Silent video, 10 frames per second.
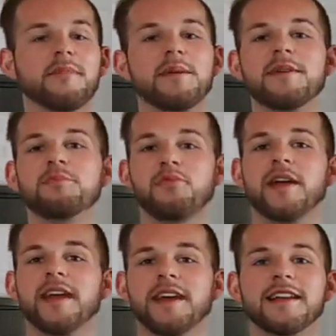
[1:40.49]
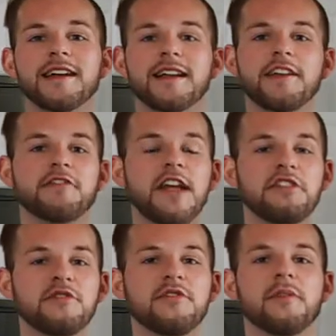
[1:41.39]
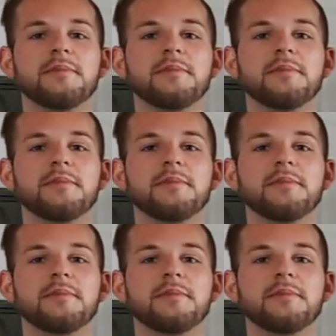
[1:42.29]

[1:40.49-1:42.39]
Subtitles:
maybe bring in an accessory from